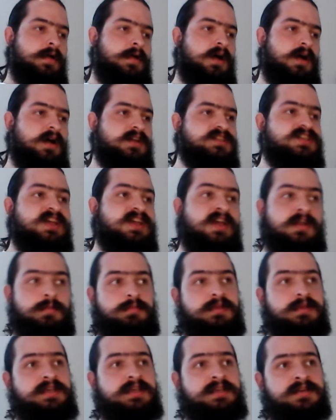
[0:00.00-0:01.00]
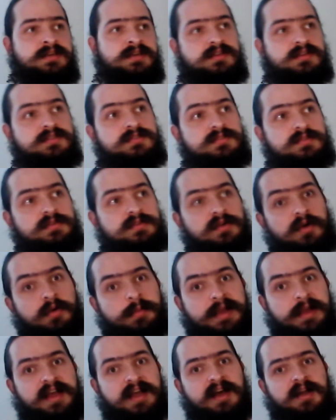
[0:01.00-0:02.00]
Uh, 10 being, oh
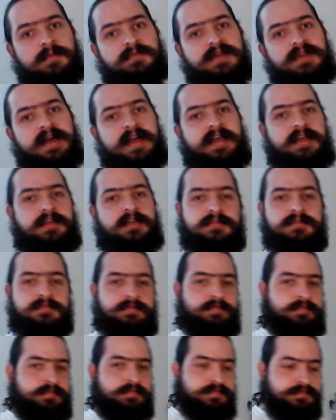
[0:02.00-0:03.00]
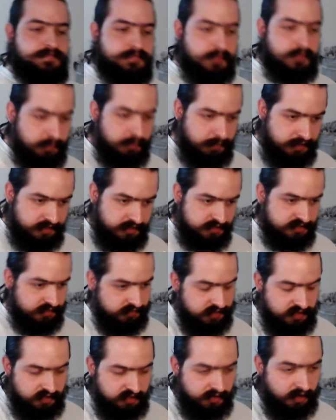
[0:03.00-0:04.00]
my god, I'm dying because of
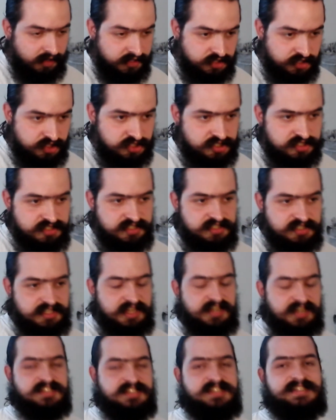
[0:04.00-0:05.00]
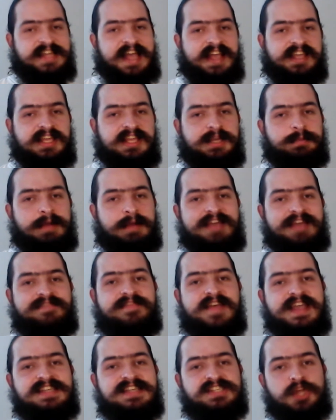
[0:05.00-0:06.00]
the deliciousness that is attacking my
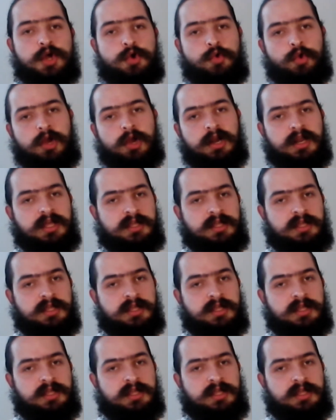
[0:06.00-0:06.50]
face Hulu.